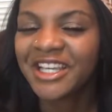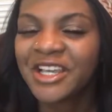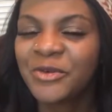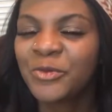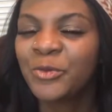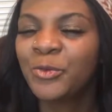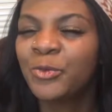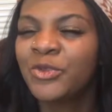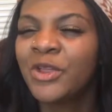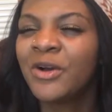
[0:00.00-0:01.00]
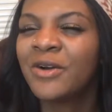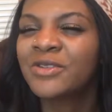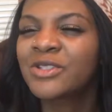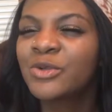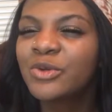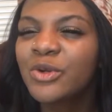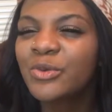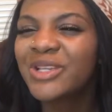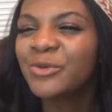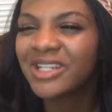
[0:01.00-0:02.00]
and the sooner
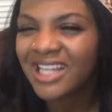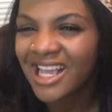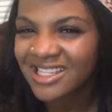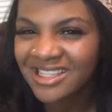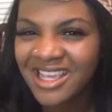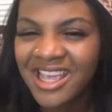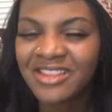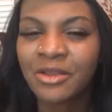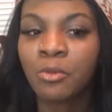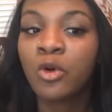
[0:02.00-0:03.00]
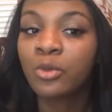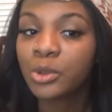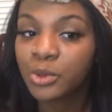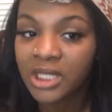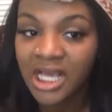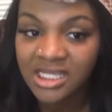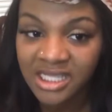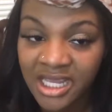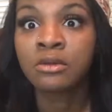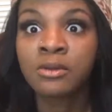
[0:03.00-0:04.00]
we realize that, and the more we realize
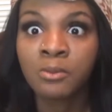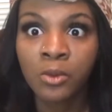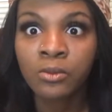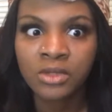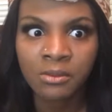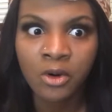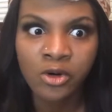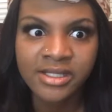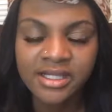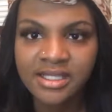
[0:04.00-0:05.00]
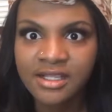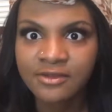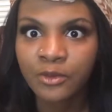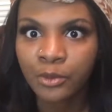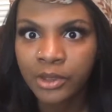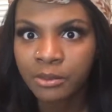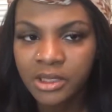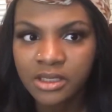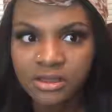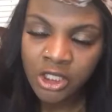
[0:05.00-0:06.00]
that, the more successful we'll
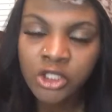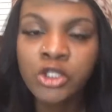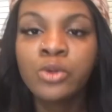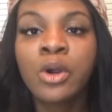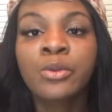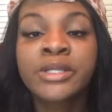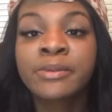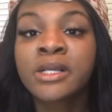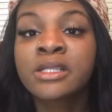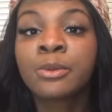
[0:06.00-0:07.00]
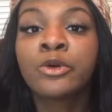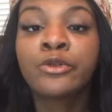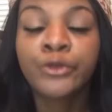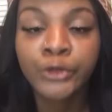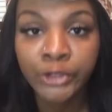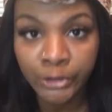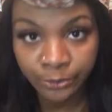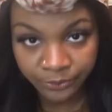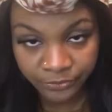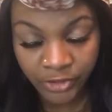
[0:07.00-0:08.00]
be. You are responsible for you,
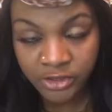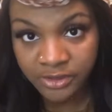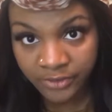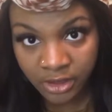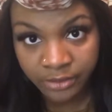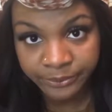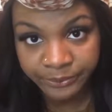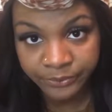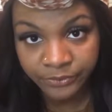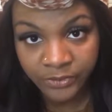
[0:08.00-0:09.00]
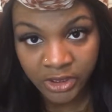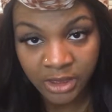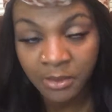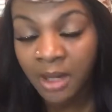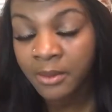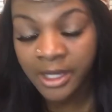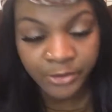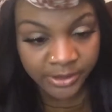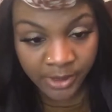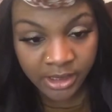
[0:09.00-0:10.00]
first of all. Your mama ain't
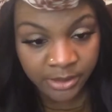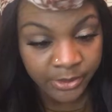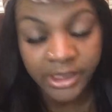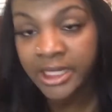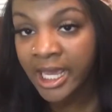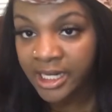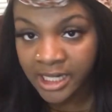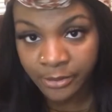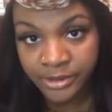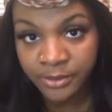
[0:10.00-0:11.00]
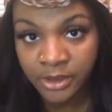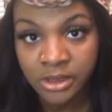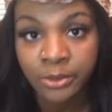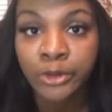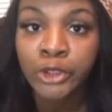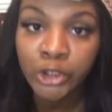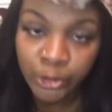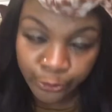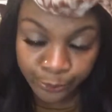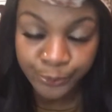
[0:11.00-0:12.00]
responsible, your daddy not responsible,
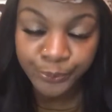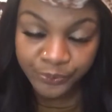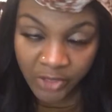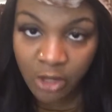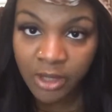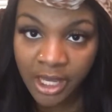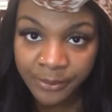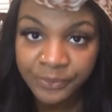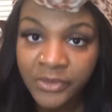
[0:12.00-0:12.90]
you. Okay?